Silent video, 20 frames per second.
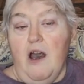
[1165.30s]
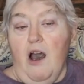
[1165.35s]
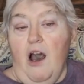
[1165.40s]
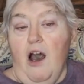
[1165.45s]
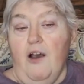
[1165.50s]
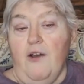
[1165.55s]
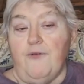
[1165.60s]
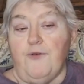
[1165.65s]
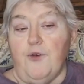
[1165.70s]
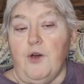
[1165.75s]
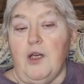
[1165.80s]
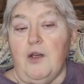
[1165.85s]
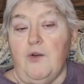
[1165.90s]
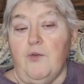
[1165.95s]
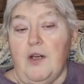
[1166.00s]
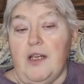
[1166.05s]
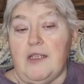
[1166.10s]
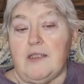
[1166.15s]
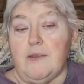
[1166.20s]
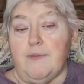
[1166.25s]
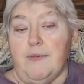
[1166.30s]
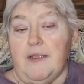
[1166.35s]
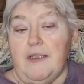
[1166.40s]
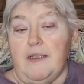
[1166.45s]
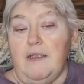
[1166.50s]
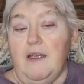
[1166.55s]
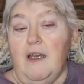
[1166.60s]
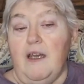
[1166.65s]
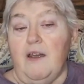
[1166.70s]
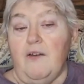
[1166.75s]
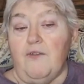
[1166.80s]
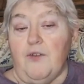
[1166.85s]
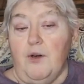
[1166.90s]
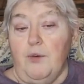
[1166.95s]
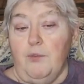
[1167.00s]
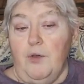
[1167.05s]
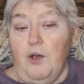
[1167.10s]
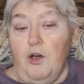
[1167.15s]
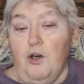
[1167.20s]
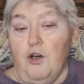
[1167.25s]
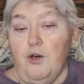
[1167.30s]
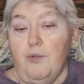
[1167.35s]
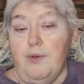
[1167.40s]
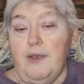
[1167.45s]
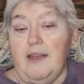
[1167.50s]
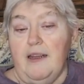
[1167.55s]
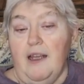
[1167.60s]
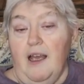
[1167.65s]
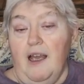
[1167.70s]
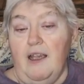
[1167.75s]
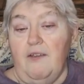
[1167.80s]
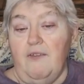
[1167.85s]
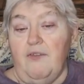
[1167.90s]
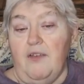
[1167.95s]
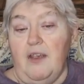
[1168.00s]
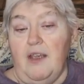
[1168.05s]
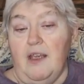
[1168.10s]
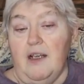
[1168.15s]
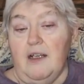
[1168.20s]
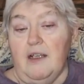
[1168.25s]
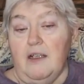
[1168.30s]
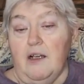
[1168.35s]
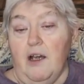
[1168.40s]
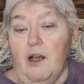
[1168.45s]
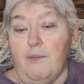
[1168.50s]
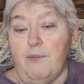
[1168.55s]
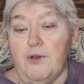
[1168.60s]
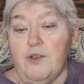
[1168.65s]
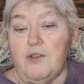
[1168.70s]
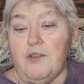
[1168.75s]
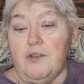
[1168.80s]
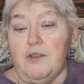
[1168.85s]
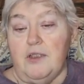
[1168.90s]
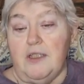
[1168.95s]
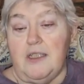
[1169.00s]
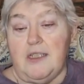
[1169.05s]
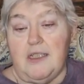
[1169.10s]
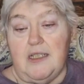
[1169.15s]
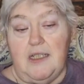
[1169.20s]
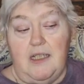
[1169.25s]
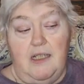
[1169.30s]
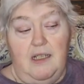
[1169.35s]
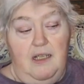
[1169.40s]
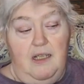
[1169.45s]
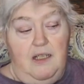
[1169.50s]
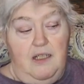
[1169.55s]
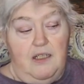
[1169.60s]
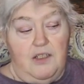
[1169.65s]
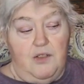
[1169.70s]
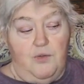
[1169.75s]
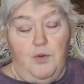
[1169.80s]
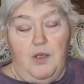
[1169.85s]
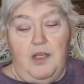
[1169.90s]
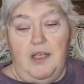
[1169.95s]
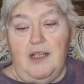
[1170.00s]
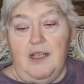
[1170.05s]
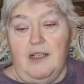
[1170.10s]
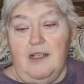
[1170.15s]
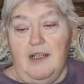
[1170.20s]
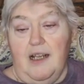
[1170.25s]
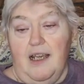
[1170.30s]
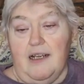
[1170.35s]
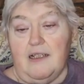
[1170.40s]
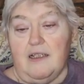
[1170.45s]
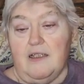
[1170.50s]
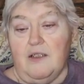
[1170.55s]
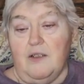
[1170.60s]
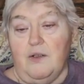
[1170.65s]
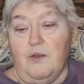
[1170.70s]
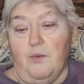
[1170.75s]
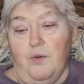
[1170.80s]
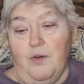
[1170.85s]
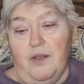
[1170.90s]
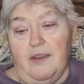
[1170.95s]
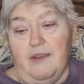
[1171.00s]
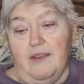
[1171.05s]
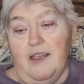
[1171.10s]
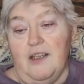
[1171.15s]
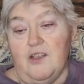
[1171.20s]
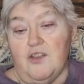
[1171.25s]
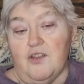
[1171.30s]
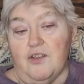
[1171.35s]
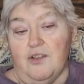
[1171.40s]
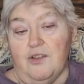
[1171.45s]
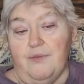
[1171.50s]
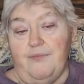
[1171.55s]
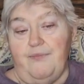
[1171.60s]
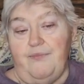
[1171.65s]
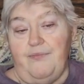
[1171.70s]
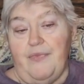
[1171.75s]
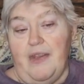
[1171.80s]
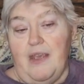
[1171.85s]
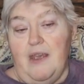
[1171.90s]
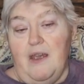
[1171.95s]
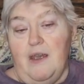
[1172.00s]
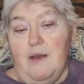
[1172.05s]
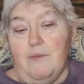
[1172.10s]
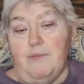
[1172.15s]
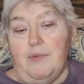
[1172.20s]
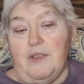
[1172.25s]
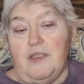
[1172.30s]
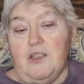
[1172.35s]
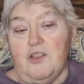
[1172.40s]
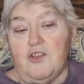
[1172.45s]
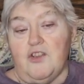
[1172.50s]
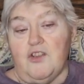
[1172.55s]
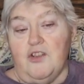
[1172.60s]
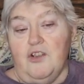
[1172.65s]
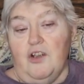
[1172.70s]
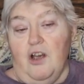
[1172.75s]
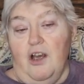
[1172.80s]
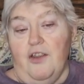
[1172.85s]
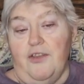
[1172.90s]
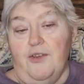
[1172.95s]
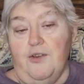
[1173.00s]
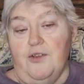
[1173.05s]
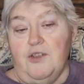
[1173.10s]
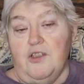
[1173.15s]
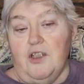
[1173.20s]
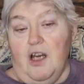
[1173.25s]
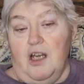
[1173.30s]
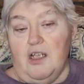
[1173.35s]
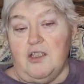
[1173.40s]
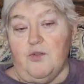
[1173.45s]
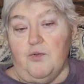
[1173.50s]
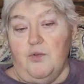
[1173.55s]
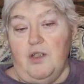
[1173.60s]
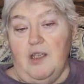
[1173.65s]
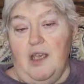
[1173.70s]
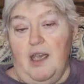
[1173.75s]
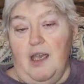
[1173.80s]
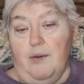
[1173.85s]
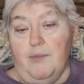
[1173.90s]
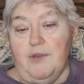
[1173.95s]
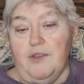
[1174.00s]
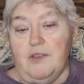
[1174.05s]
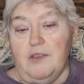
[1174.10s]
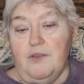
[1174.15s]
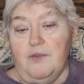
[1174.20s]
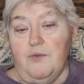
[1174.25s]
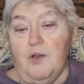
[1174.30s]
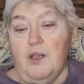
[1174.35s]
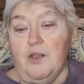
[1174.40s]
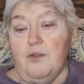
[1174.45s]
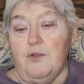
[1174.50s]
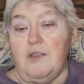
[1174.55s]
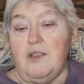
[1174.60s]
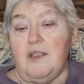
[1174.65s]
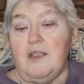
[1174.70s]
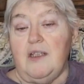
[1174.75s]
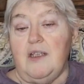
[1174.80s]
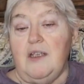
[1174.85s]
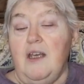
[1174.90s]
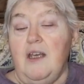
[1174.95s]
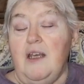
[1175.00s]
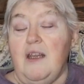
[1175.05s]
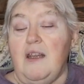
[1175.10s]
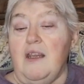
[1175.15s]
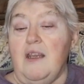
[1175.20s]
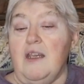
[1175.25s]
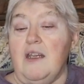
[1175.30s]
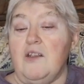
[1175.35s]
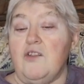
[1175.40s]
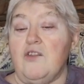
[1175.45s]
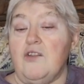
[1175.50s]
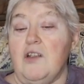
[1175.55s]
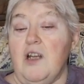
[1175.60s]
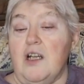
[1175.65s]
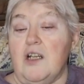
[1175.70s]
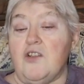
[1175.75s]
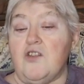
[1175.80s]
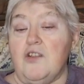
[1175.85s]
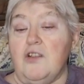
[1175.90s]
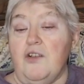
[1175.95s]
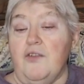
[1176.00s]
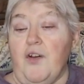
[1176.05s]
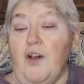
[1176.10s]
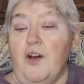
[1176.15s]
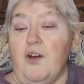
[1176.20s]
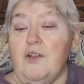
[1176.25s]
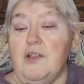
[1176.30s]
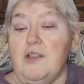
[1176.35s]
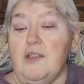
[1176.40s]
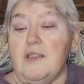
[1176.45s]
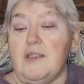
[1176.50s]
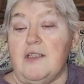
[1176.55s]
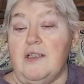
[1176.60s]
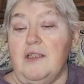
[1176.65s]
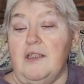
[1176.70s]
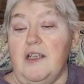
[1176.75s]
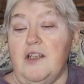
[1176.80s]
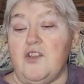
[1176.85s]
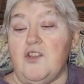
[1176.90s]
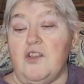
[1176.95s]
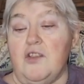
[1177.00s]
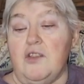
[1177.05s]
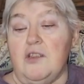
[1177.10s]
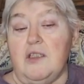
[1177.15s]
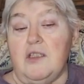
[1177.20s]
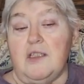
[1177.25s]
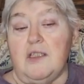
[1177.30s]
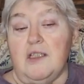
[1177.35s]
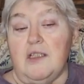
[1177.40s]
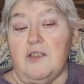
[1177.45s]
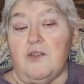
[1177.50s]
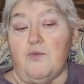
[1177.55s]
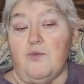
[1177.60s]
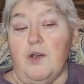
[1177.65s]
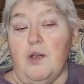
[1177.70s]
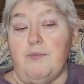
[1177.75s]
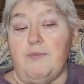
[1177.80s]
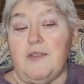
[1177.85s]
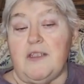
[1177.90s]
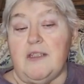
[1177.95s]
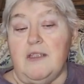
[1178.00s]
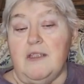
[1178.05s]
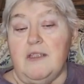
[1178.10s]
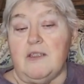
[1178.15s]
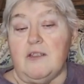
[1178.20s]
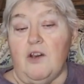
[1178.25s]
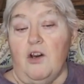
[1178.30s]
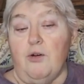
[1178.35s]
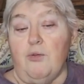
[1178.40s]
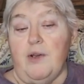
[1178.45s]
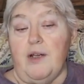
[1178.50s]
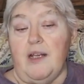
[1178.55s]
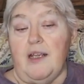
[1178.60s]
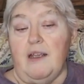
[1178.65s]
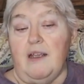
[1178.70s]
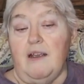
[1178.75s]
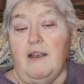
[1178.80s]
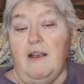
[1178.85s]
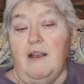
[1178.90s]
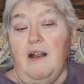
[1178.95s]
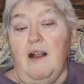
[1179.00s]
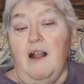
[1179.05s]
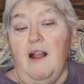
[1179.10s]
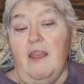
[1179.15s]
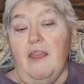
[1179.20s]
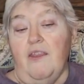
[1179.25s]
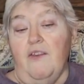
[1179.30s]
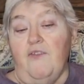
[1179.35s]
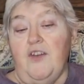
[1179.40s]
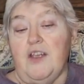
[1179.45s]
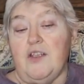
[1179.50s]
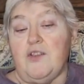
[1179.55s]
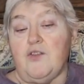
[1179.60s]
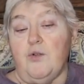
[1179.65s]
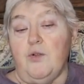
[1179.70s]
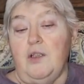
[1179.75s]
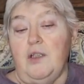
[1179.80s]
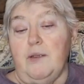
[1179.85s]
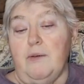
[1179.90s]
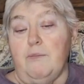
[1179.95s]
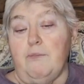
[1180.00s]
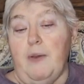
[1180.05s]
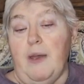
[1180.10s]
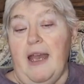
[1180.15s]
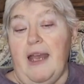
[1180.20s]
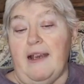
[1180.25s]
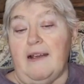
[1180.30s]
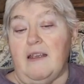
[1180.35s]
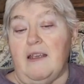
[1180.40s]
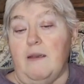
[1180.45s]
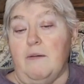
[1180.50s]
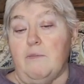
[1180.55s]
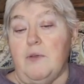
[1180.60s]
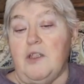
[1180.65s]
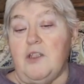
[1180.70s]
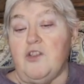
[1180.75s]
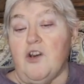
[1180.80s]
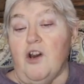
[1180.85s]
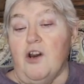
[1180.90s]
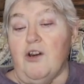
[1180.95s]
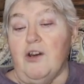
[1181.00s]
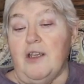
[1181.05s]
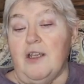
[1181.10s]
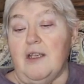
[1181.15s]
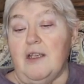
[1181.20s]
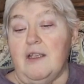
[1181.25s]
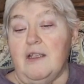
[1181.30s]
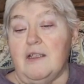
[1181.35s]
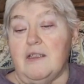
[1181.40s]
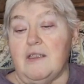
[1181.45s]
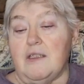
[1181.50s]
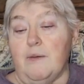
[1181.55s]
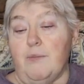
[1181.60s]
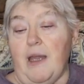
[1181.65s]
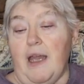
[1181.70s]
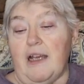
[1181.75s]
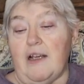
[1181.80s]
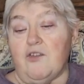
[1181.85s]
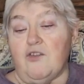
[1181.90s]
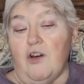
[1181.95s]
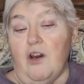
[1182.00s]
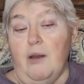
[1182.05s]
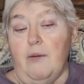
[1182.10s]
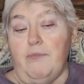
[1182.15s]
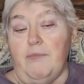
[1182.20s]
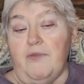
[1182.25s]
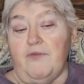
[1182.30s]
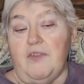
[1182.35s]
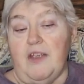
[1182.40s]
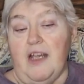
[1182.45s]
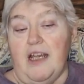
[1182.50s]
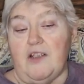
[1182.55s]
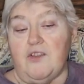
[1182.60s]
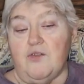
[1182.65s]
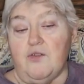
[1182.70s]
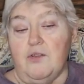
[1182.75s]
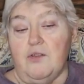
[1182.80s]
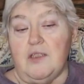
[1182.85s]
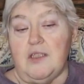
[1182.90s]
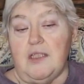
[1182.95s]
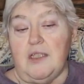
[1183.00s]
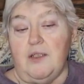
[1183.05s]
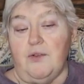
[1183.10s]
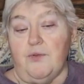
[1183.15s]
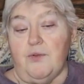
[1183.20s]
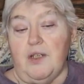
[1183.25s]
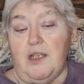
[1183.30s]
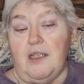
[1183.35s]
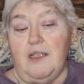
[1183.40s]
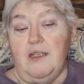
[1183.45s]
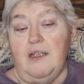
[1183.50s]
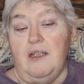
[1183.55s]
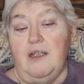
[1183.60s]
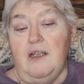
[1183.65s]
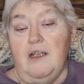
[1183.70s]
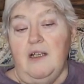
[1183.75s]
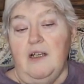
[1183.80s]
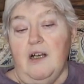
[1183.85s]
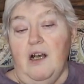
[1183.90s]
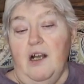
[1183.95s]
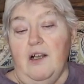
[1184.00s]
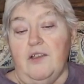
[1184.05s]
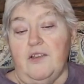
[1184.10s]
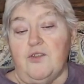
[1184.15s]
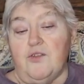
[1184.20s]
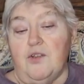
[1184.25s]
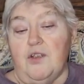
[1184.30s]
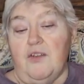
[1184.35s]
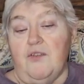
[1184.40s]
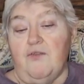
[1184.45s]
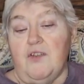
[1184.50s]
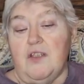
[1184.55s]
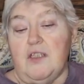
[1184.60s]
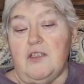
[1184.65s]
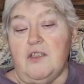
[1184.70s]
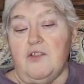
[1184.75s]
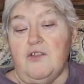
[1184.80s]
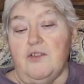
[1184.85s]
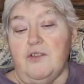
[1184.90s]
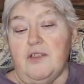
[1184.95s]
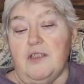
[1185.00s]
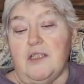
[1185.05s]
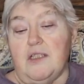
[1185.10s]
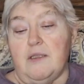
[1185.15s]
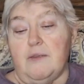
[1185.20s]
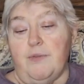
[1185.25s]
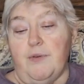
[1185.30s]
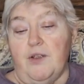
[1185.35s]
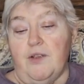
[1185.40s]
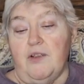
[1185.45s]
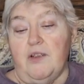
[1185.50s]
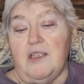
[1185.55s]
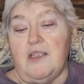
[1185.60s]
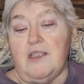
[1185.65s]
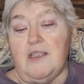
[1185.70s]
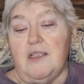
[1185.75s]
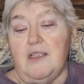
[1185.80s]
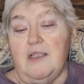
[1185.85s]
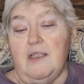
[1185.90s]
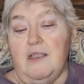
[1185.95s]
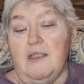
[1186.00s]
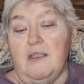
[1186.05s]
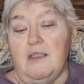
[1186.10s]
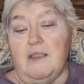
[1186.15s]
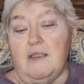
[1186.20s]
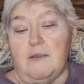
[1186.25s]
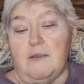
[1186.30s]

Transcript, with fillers: offering respite from urban life and an opportunity to reconnect with nature. Petition author Joshua Hamilton wrote The introduction of art installations disrupts this harmony. The visual impact can be jarring against the backdrop of natural scenery, altering visitors' experiences